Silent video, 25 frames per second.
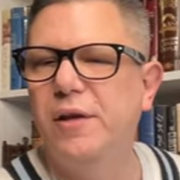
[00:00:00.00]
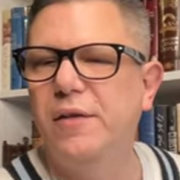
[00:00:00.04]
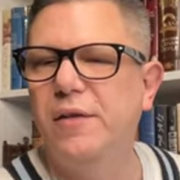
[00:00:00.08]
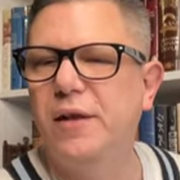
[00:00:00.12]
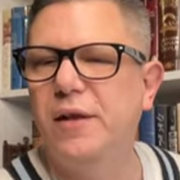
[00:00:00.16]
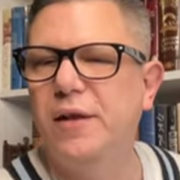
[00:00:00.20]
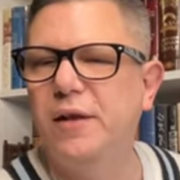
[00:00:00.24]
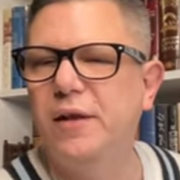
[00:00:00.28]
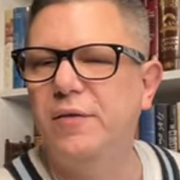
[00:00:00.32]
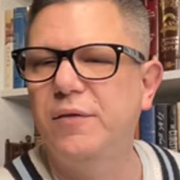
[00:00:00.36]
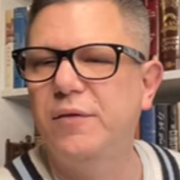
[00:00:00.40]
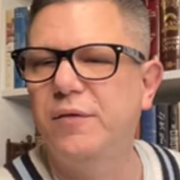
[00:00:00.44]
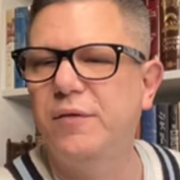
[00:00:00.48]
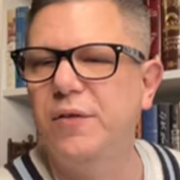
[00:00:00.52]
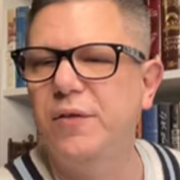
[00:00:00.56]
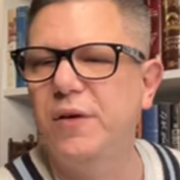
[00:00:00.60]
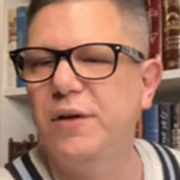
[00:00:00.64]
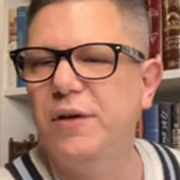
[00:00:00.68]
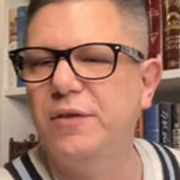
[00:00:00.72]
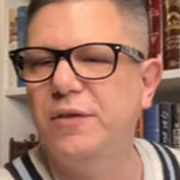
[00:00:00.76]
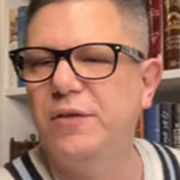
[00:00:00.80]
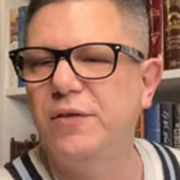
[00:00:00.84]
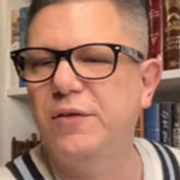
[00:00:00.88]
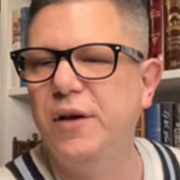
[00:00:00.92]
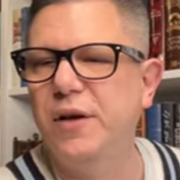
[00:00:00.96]
that it
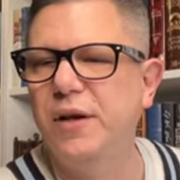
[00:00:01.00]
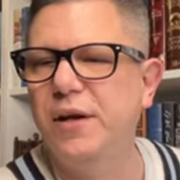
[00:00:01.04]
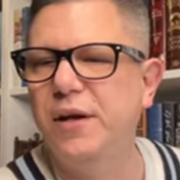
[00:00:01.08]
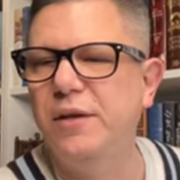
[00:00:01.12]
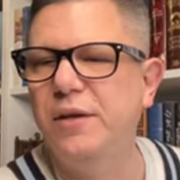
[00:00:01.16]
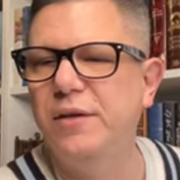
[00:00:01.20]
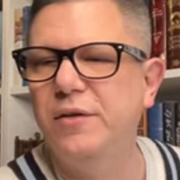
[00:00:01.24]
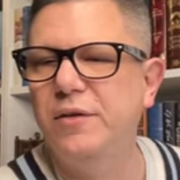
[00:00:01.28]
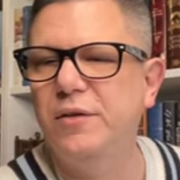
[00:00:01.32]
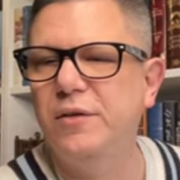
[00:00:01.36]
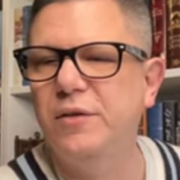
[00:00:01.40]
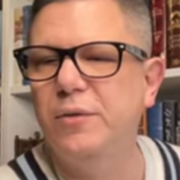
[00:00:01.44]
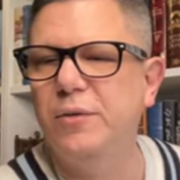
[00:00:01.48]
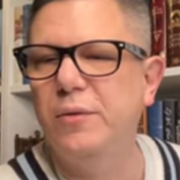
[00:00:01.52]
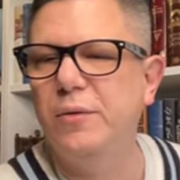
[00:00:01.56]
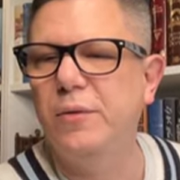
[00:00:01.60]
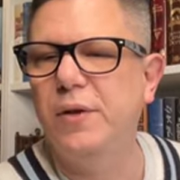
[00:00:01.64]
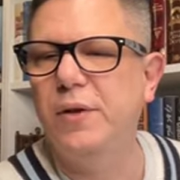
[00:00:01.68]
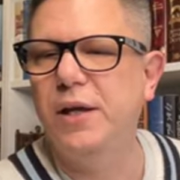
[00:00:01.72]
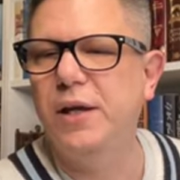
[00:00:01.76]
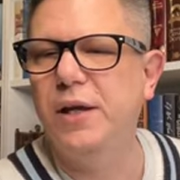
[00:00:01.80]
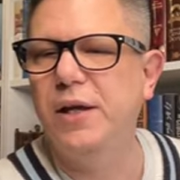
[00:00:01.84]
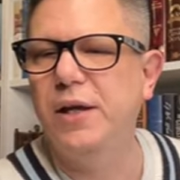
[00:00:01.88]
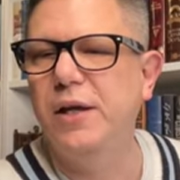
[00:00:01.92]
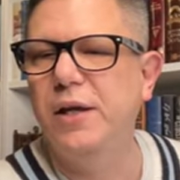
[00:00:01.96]
fits into
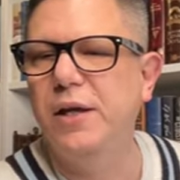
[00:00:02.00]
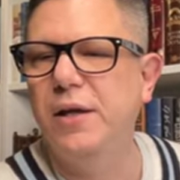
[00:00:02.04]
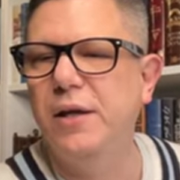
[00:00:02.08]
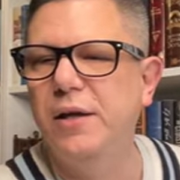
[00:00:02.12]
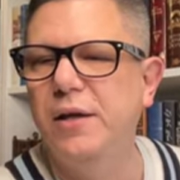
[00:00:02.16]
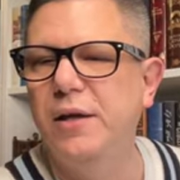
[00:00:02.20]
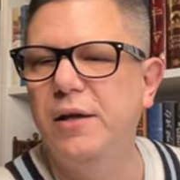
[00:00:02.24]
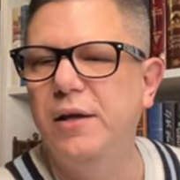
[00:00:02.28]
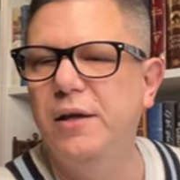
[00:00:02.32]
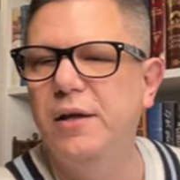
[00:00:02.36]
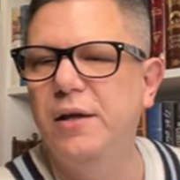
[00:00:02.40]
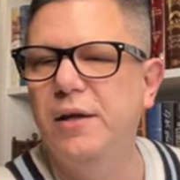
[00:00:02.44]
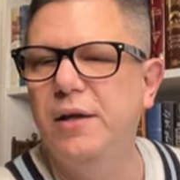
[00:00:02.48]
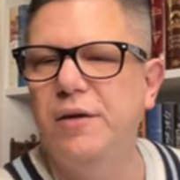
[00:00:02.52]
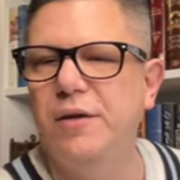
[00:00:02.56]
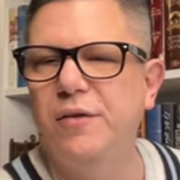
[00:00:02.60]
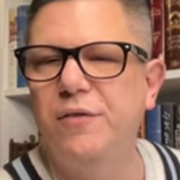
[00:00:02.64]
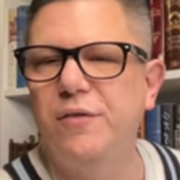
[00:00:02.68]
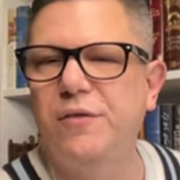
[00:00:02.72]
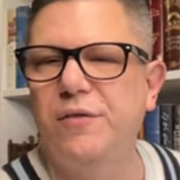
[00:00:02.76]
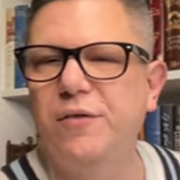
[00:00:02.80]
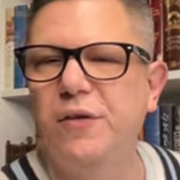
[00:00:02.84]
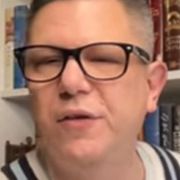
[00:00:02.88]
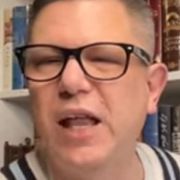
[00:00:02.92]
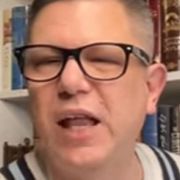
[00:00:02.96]
the
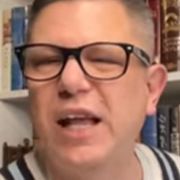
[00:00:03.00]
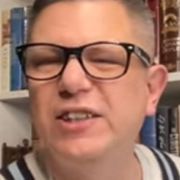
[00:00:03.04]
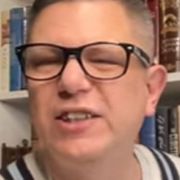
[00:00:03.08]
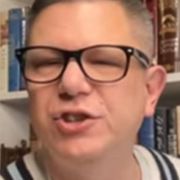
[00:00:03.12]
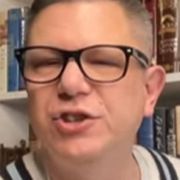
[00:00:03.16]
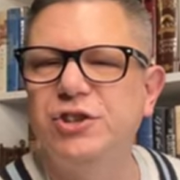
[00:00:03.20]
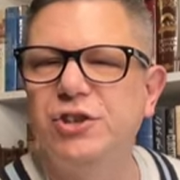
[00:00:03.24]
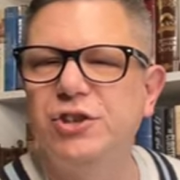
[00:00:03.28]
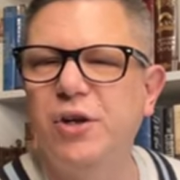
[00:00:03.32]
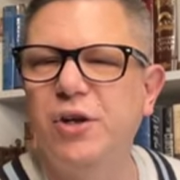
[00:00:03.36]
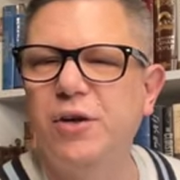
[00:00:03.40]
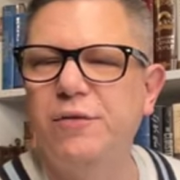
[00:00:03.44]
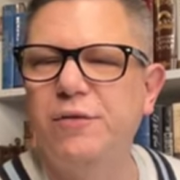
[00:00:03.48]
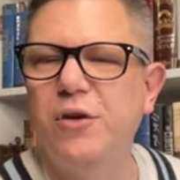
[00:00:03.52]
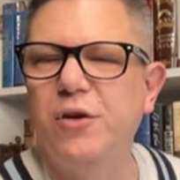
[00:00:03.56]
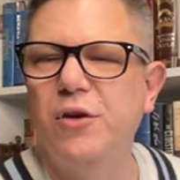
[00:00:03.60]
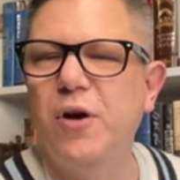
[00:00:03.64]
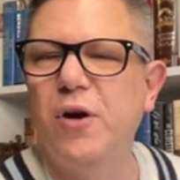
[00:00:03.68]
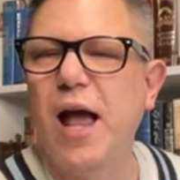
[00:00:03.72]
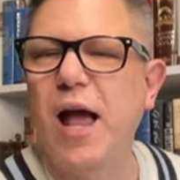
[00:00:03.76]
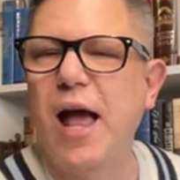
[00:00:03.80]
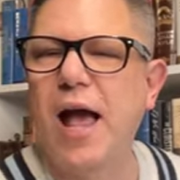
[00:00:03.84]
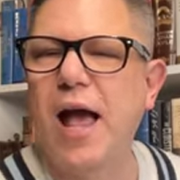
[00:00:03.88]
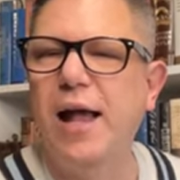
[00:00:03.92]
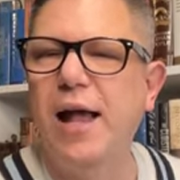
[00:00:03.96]
flesh of your
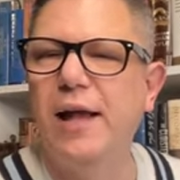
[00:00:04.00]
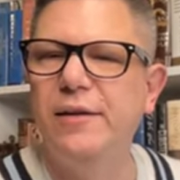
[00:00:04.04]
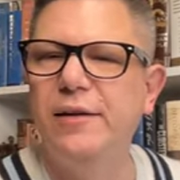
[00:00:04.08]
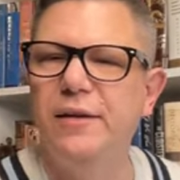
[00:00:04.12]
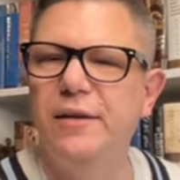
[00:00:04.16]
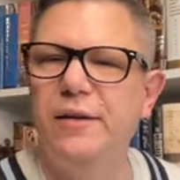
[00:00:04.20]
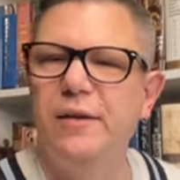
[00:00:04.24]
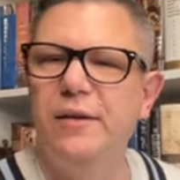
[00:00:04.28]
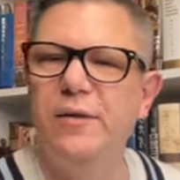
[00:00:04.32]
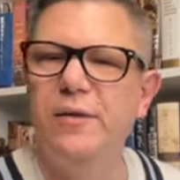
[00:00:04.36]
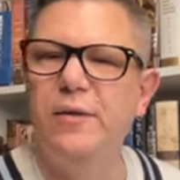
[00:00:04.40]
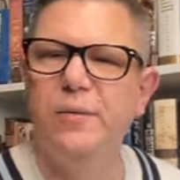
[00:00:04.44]
hand